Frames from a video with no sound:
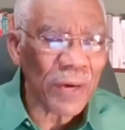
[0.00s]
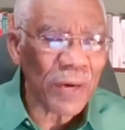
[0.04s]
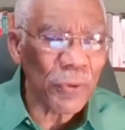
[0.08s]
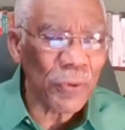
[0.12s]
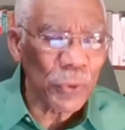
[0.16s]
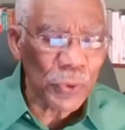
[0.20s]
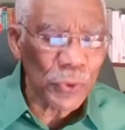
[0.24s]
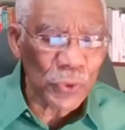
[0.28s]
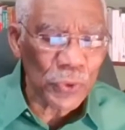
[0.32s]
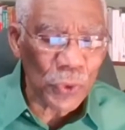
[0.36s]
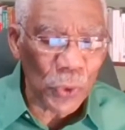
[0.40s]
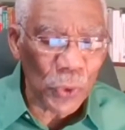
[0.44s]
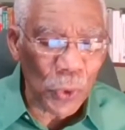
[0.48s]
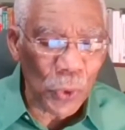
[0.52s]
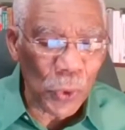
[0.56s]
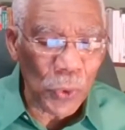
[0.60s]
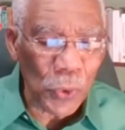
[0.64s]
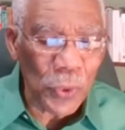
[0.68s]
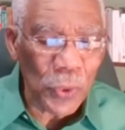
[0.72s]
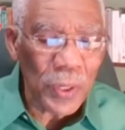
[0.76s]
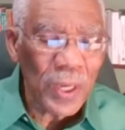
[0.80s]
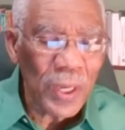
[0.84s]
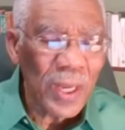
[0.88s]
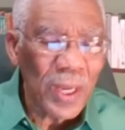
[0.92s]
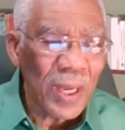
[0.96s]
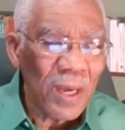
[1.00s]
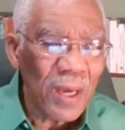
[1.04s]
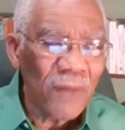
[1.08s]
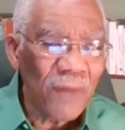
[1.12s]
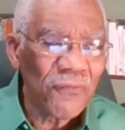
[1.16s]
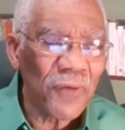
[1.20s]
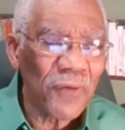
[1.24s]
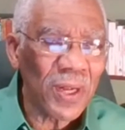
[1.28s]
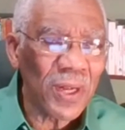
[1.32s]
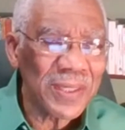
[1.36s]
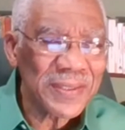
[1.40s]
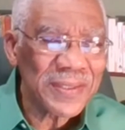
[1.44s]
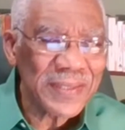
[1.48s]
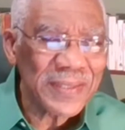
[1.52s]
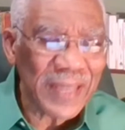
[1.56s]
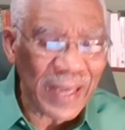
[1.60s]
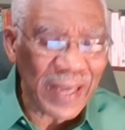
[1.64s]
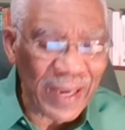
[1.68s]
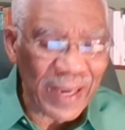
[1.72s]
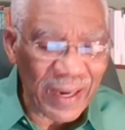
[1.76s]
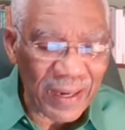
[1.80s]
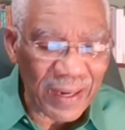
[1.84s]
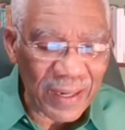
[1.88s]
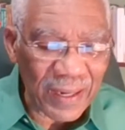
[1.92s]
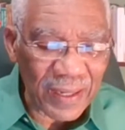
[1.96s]
Rousseau,
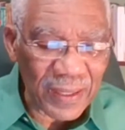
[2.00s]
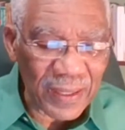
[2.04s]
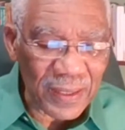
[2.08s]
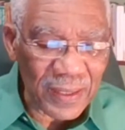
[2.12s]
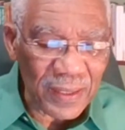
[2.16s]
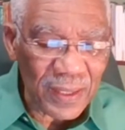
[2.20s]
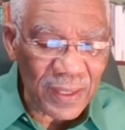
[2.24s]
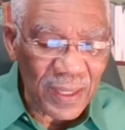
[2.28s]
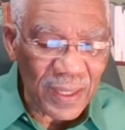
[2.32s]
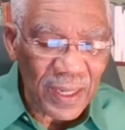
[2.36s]
Voltaire,